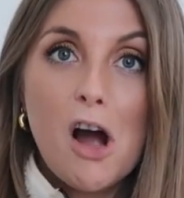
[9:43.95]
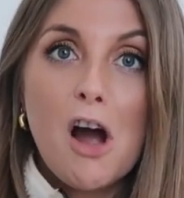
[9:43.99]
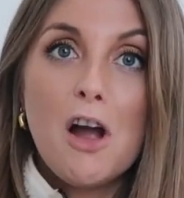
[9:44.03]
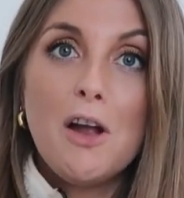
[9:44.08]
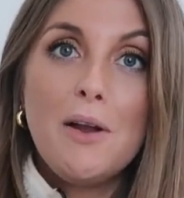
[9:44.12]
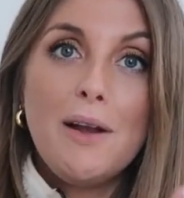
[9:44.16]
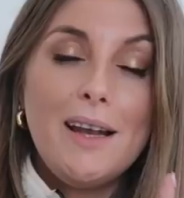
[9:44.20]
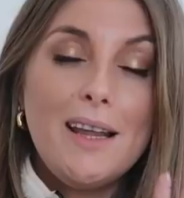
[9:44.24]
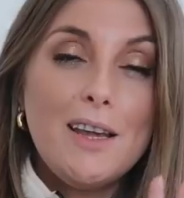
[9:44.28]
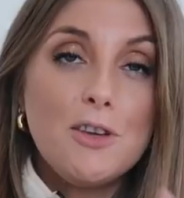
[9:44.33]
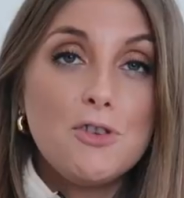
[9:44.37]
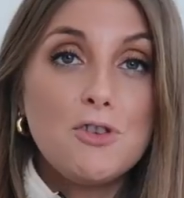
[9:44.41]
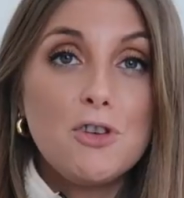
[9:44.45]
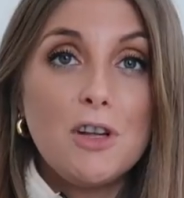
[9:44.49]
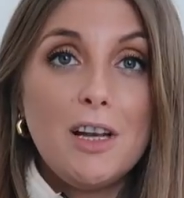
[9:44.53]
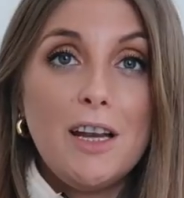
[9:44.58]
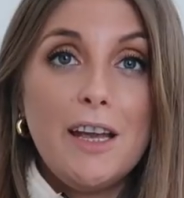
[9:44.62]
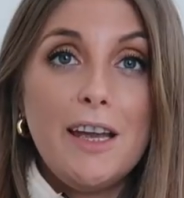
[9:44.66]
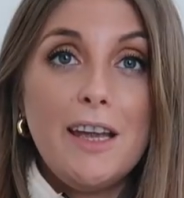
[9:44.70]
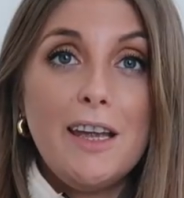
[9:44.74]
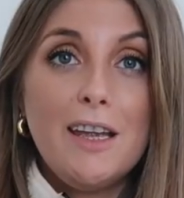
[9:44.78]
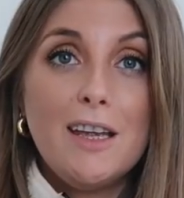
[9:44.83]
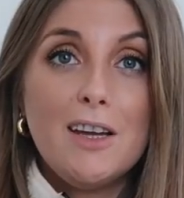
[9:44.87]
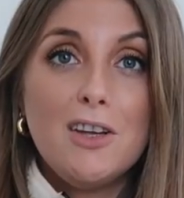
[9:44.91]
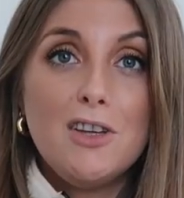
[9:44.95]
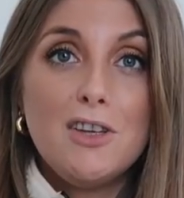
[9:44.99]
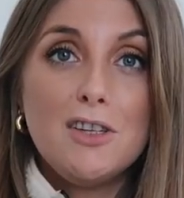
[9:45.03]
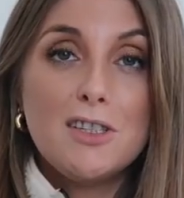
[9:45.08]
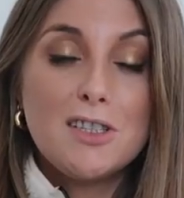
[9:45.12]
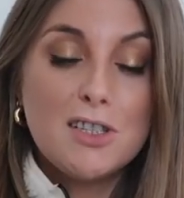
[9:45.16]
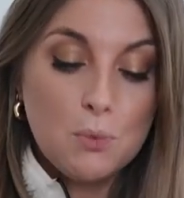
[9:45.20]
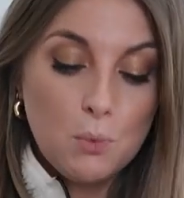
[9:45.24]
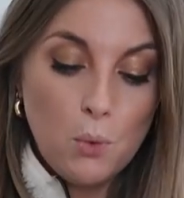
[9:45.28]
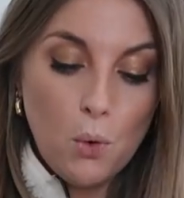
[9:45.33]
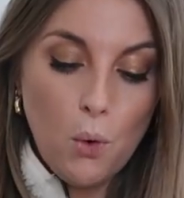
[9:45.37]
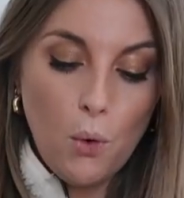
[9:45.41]
I literally
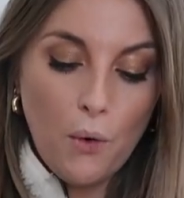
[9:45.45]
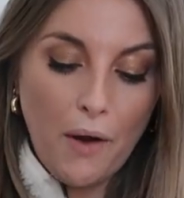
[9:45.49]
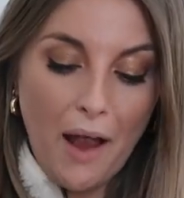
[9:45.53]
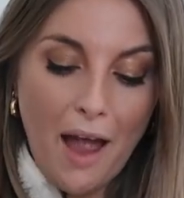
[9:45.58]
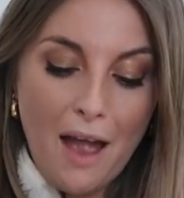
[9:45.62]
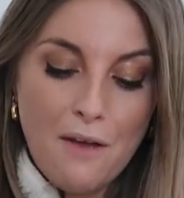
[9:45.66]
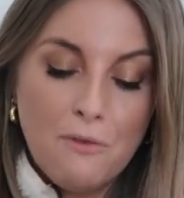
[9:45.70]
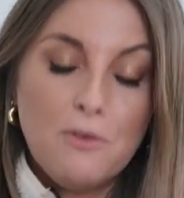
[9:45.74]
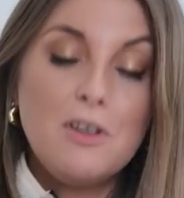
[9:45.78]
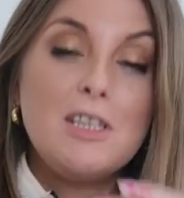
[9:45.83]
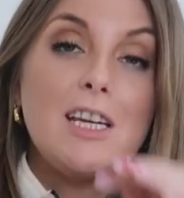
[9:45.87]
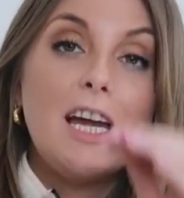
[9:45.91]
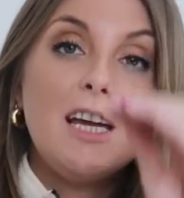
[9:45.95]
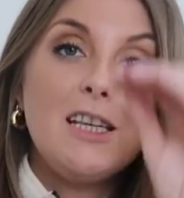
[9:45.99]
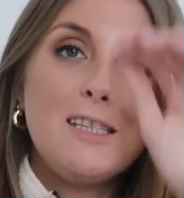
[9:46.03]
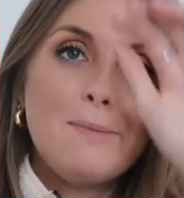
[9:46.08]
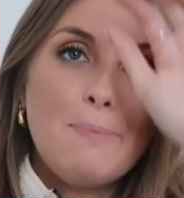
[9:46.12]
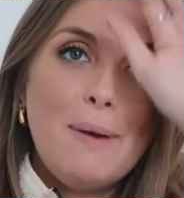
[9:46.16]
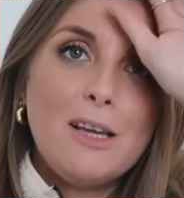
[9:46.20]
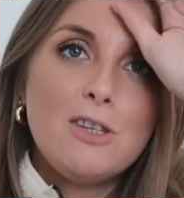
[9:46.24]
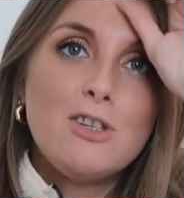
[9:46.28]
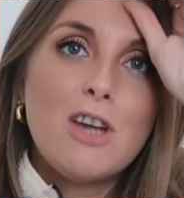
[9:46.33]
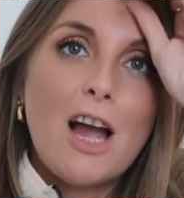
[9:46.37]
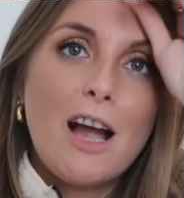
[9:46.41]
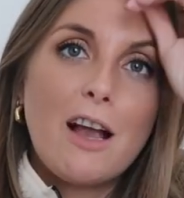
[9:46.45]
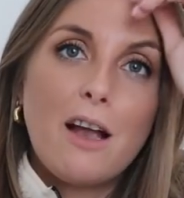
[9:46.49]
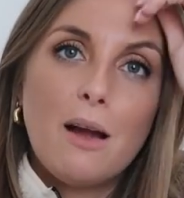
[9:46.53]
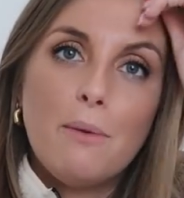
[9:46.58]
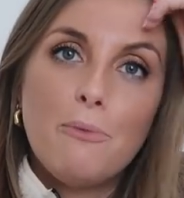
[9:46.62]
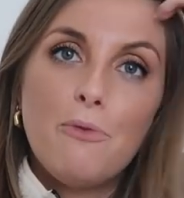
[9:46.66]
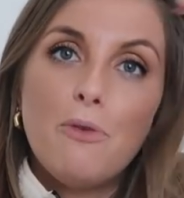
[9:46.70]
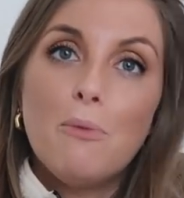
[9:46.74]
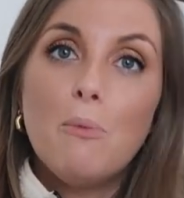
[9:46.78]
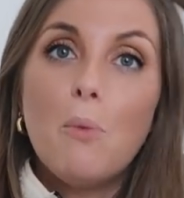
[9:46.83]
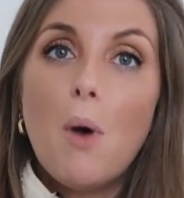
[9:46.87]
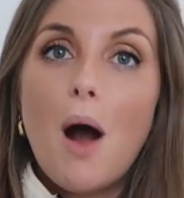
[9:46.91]
used to walk every day to pick Jack
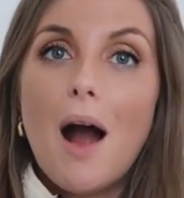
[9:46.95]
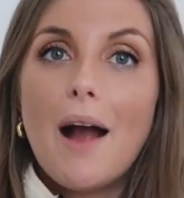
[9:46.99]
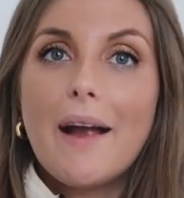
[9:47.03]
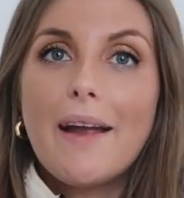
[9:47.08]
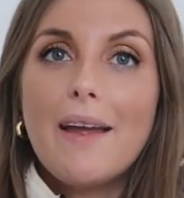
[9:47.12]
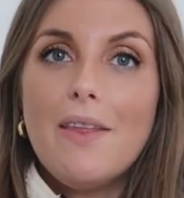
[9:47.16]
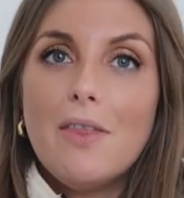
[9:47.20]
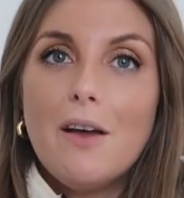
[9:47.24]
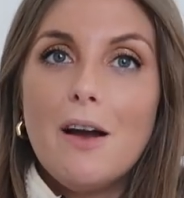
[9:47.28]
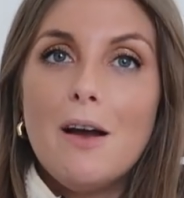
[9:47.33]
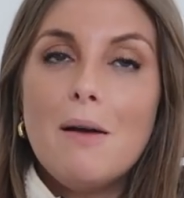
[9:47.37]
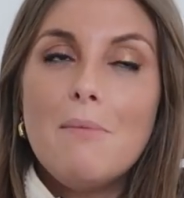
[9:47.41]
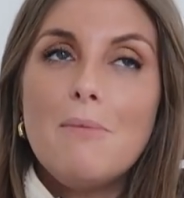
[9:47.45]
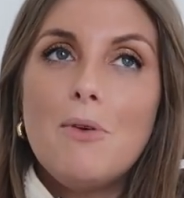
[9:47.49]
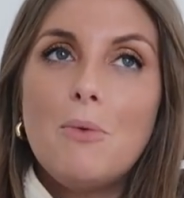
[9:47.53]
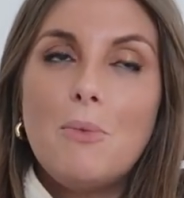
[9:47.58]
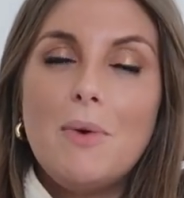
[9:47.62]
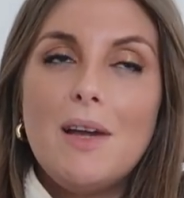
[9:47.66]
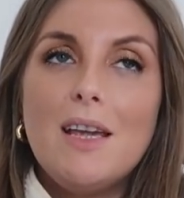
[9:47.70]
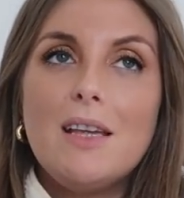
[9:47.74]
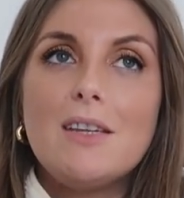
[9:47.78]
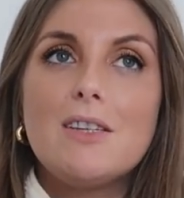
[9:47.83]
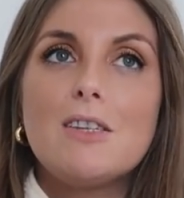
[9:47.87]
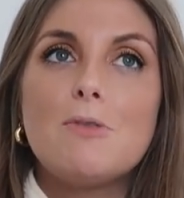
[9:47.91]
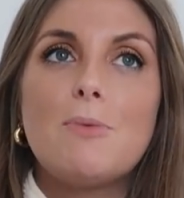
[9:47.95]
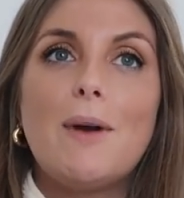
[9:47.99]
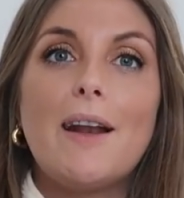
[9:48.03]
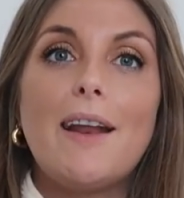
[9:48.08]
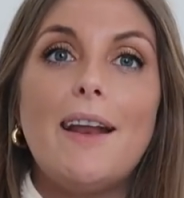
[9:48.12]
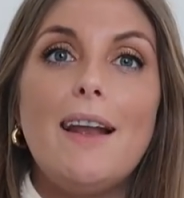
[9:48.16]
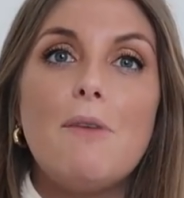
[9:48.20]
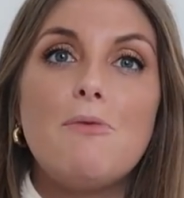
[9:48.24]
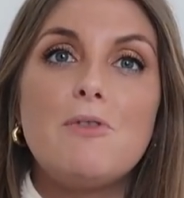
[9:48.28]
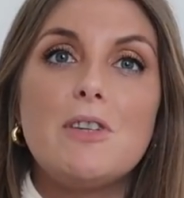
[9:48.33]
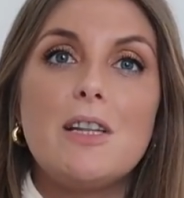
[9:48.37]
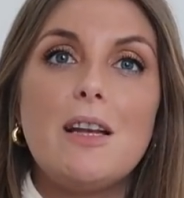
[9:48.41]
up from work in them, which when
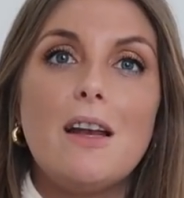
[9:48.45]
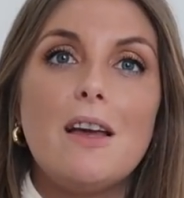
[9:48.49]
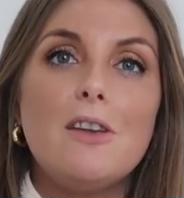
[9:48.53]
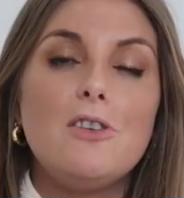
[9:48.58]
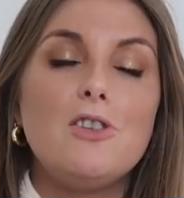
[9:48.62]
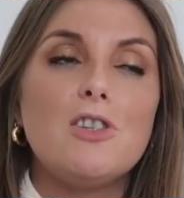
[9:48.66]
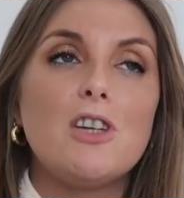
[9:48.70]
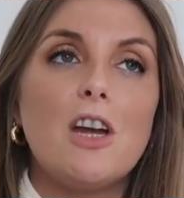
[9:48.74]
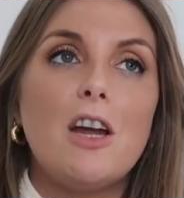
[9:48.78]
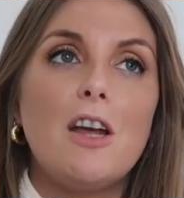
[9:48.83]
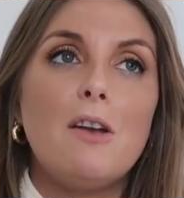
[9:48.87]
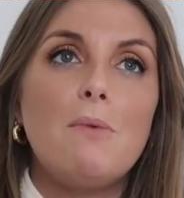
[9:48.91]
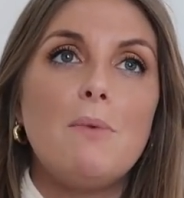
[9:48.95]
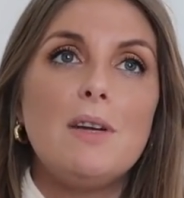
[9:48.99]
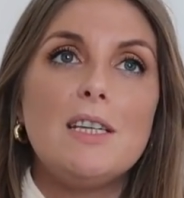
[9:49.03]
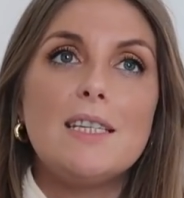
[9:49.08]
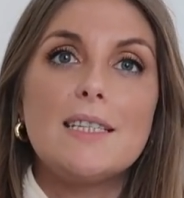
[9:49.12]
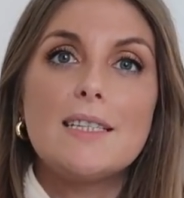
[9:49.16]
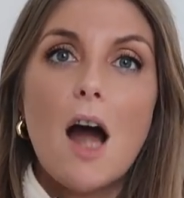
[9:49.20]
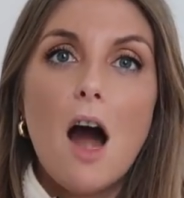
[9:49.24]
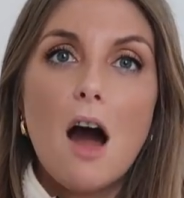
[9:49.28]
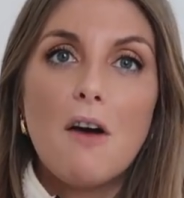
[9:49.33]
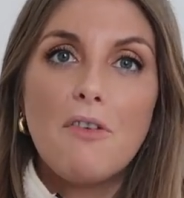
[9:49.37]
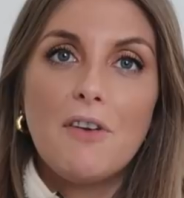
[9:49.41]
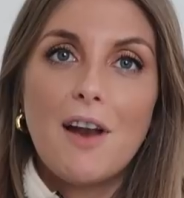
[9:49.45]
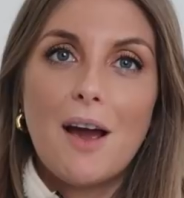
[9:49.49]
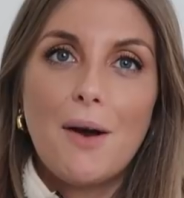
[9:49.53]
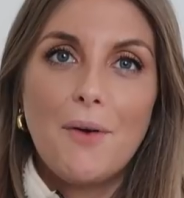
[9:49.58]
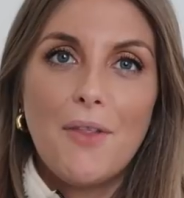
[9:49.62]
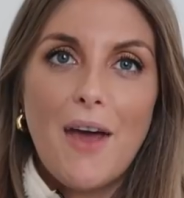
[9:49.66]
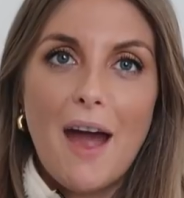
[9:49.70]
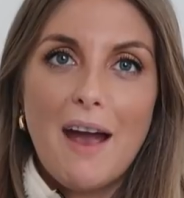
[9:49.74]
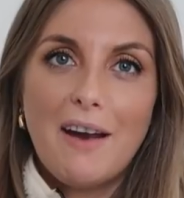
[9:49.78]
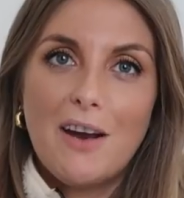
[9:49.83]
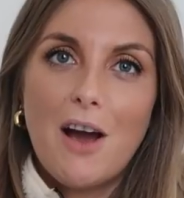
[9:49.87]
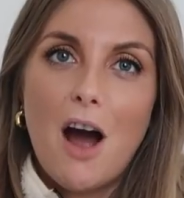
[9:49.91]
I lived in London, which is half an
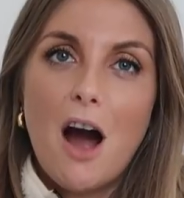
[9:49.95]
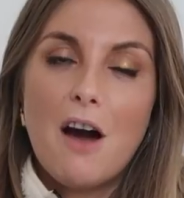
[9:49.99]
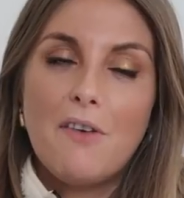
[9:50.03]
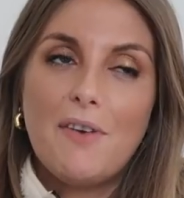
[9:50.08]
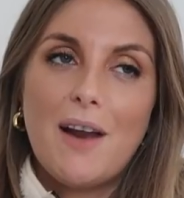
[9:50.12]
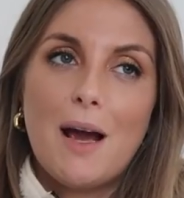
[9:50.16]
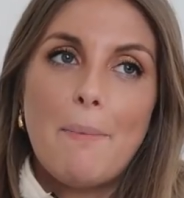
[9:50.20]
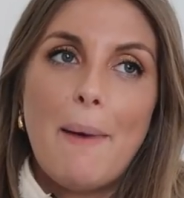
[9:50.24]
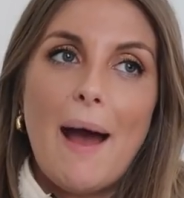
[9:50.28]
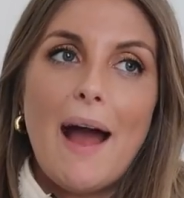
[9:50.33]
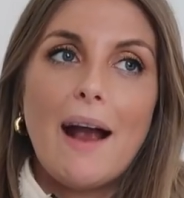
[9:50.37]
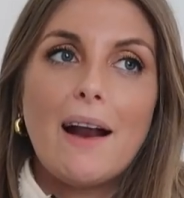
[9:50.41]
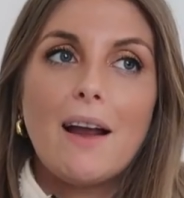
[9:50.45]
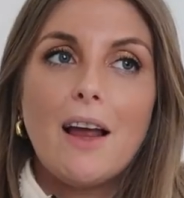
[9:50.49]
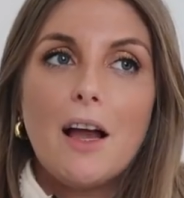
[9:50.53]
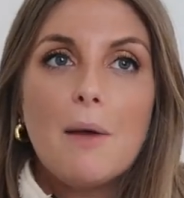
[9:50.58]
hour there and half an hour back.